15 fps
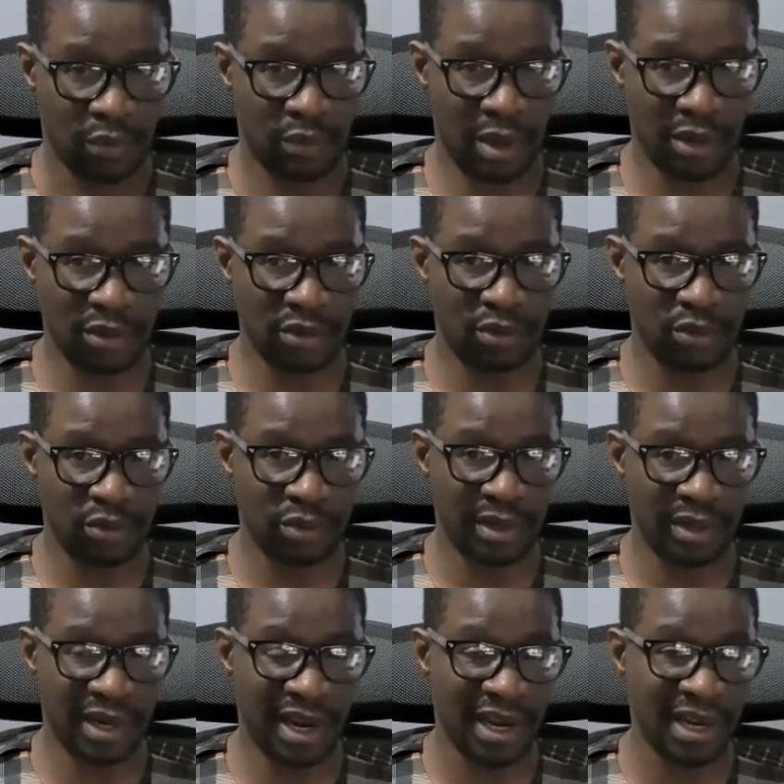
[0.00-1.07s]
when
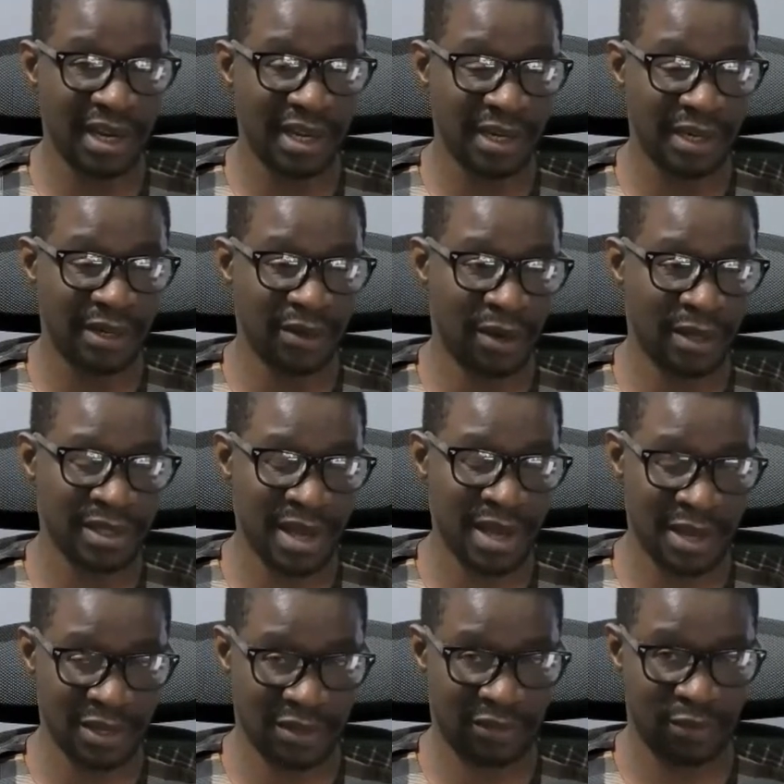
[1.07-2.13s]
they lead a
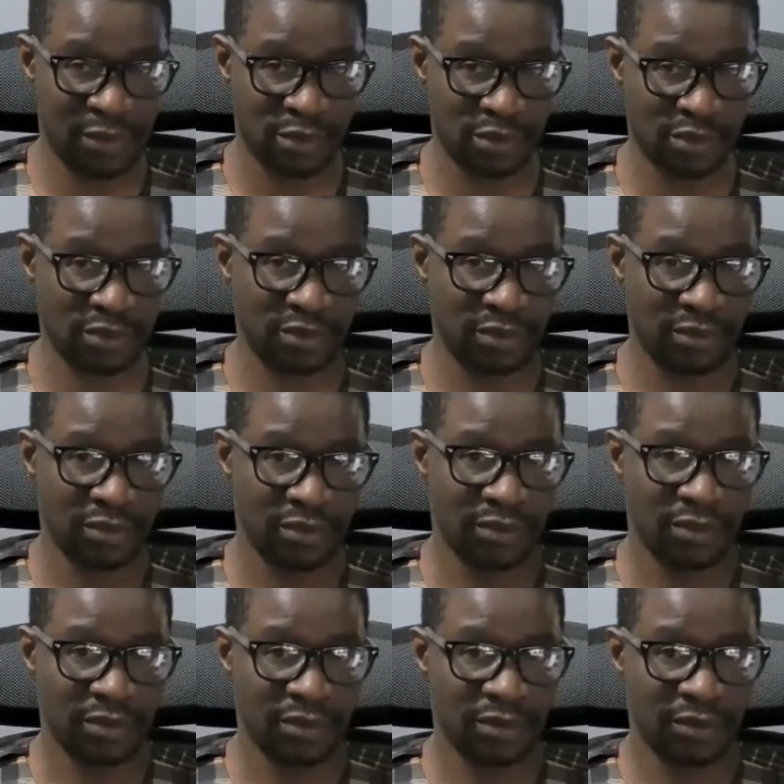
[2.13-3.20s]
task force
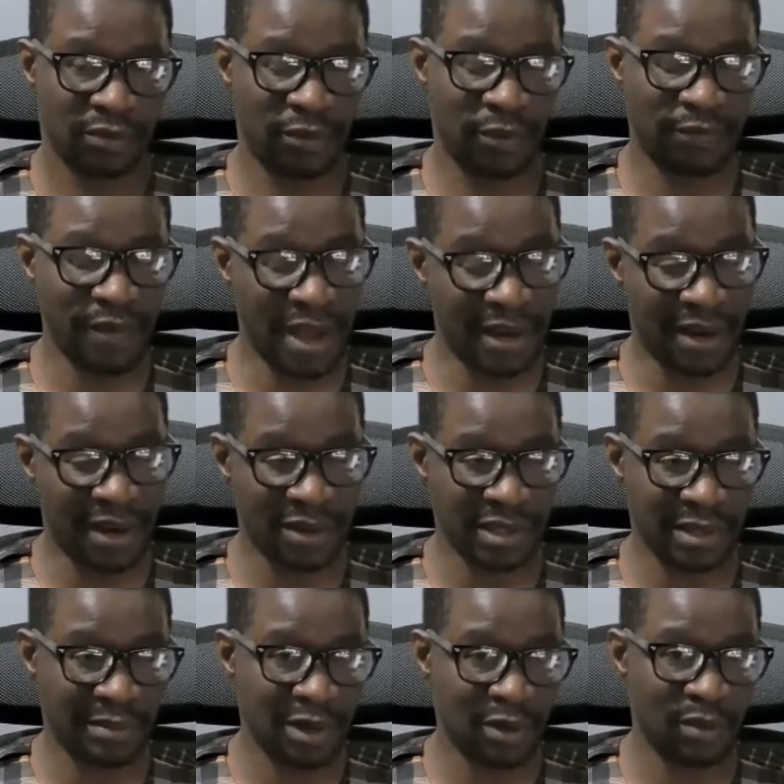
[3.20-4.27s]
for find out
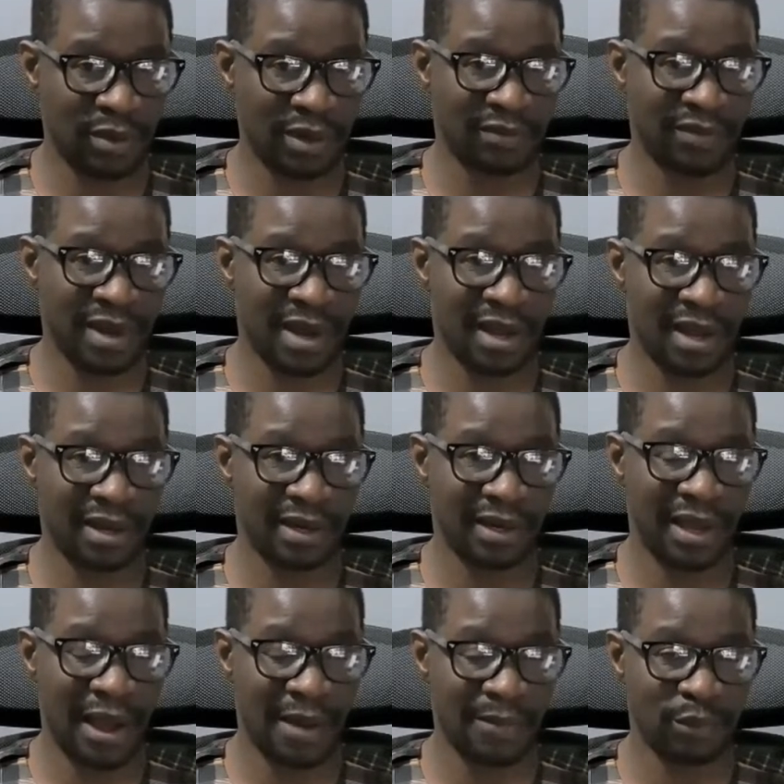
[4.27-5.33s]
about whatever they
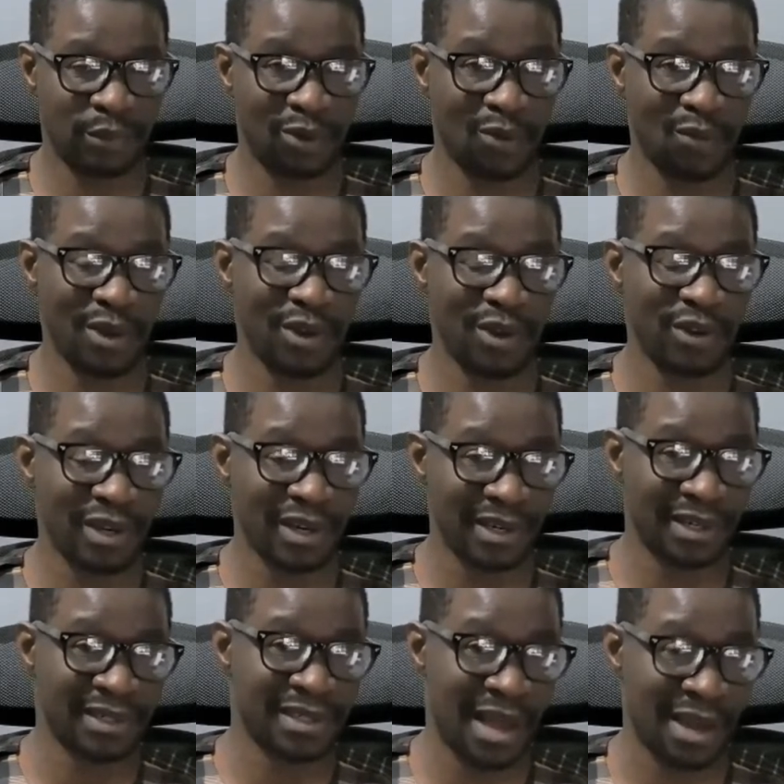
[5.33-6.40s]
happen, or when they lead
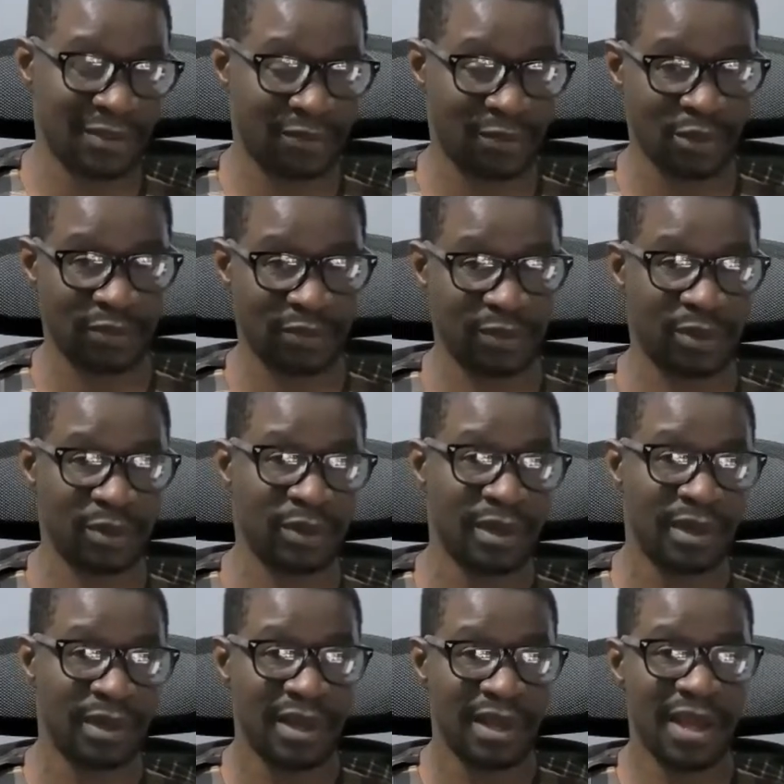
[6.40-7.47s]
a task force
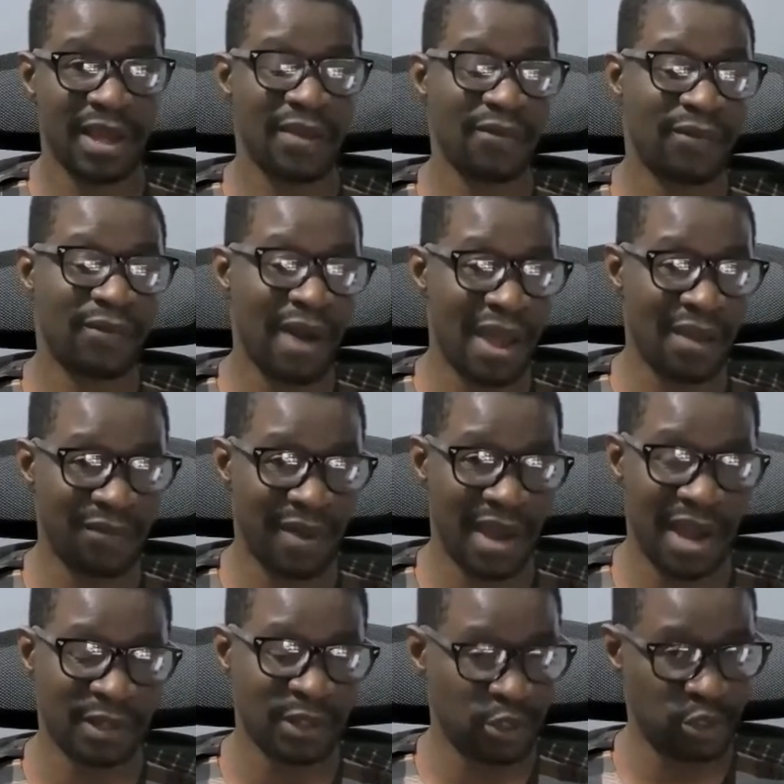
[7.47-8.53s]
for revive
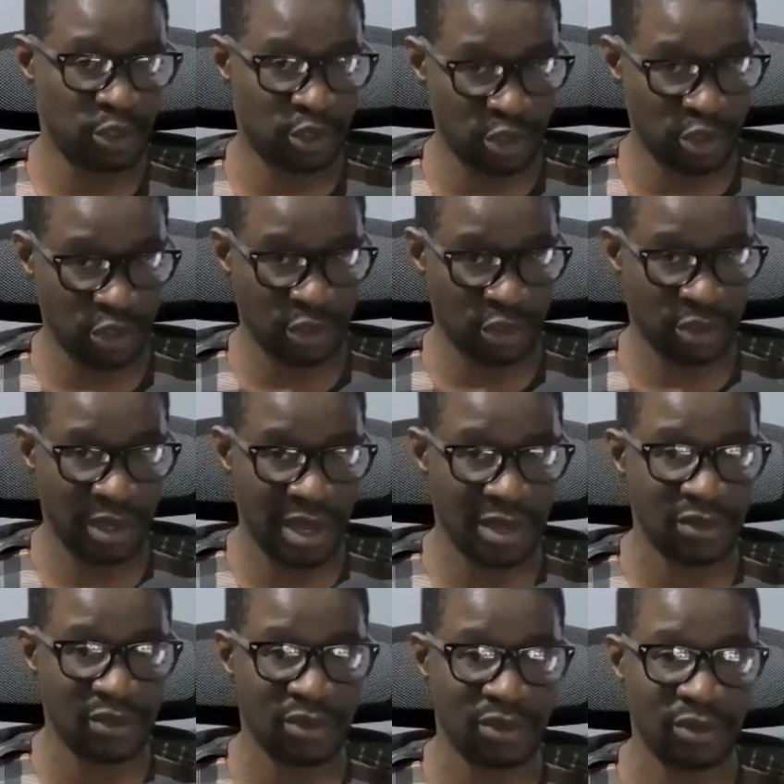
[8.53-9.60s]
an institution
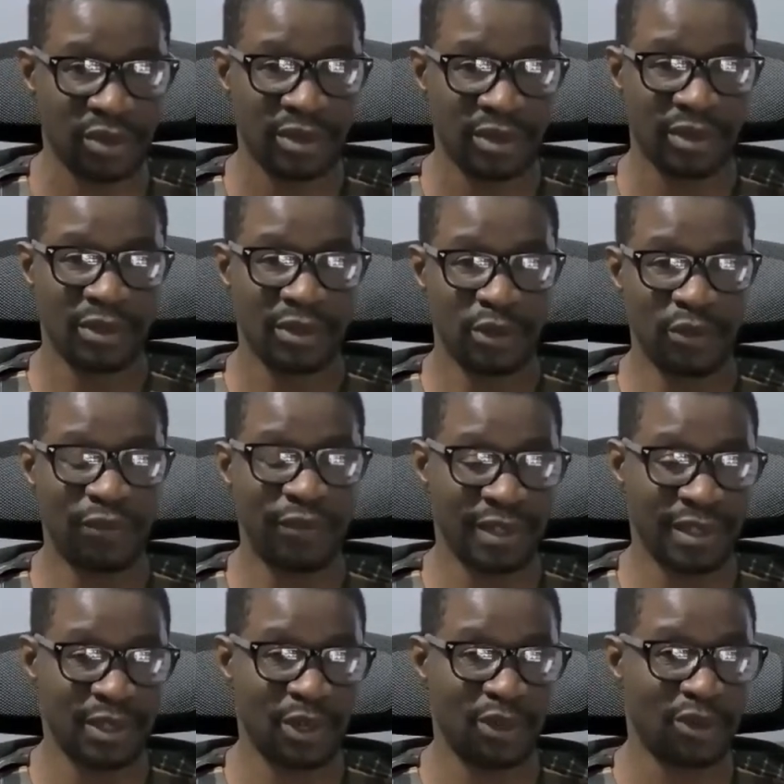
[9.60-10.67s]
and you feel
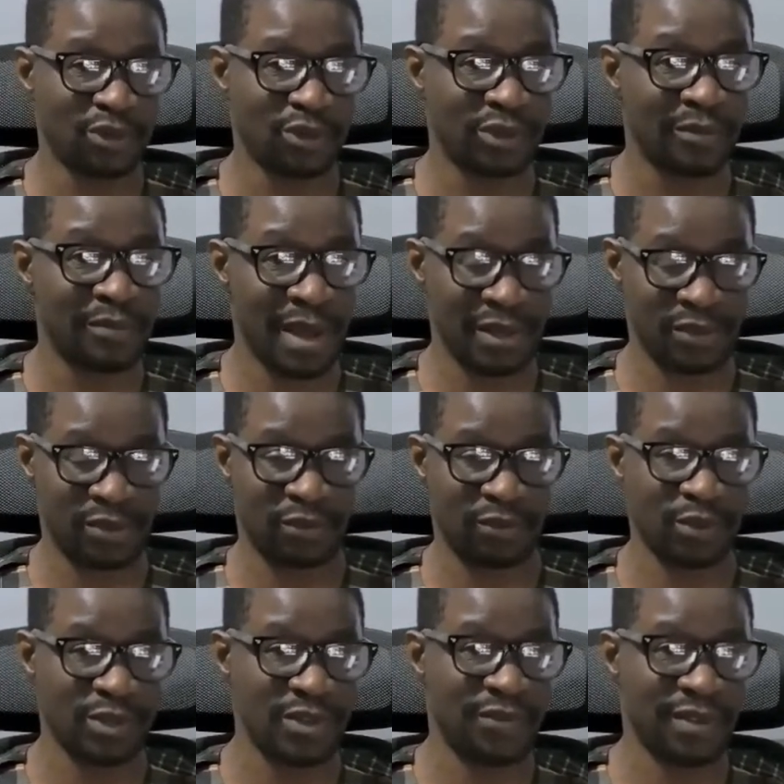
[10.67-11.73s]
to say don't do the best of
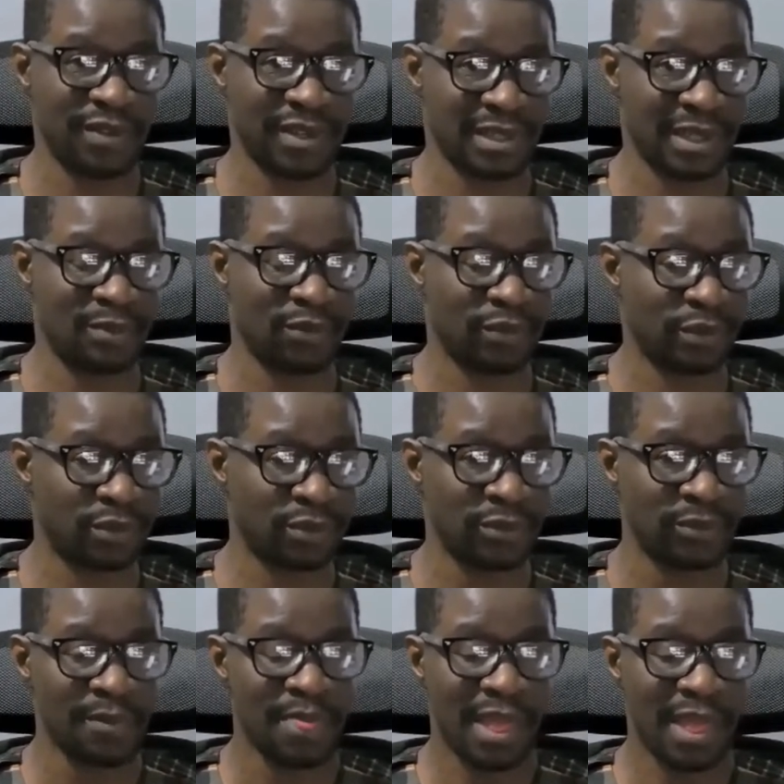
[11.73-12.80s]
what you feel to say able to do,
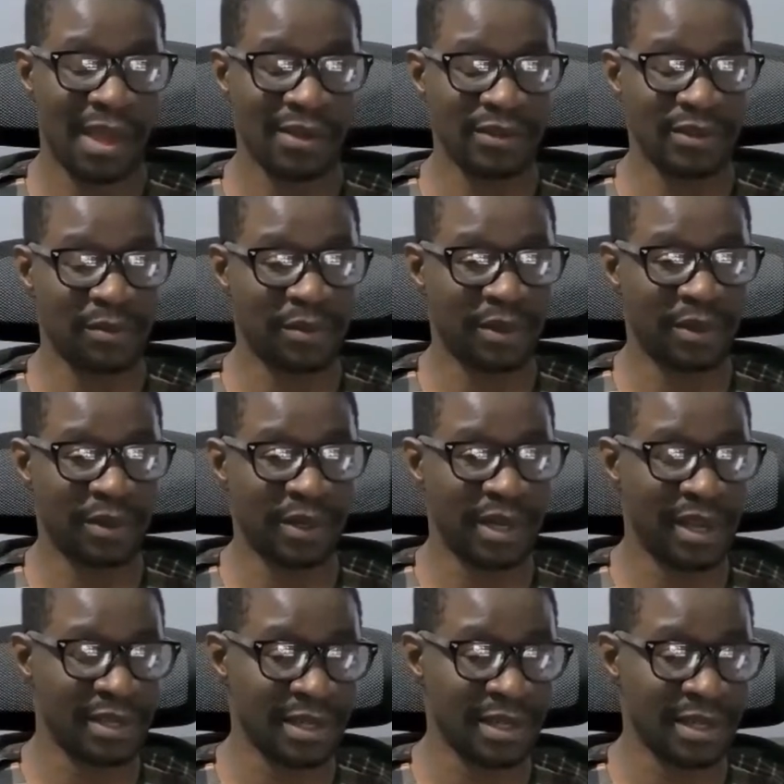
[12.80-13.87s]
and somebody
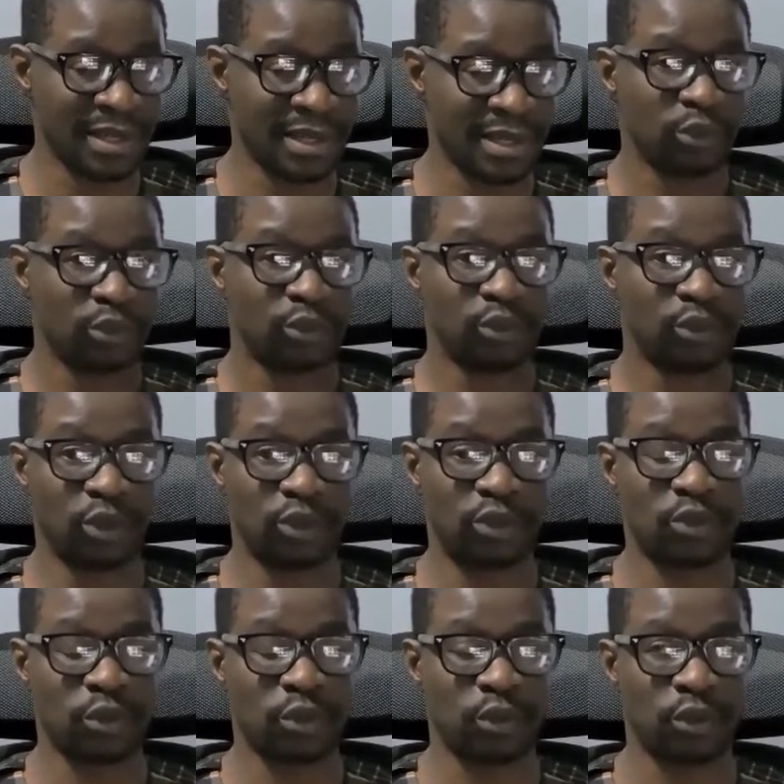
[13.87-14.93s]
else come
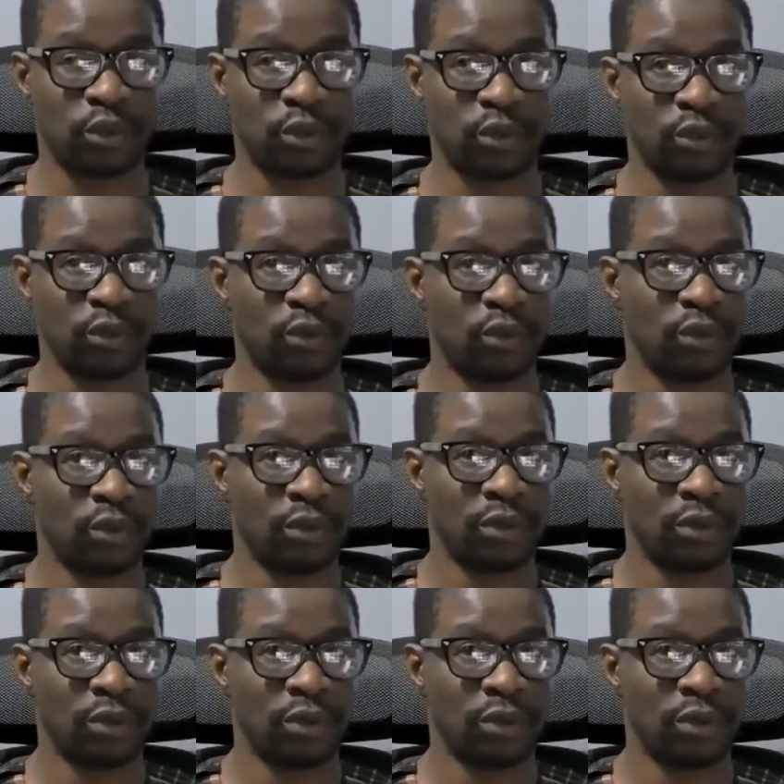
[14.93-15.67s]
not to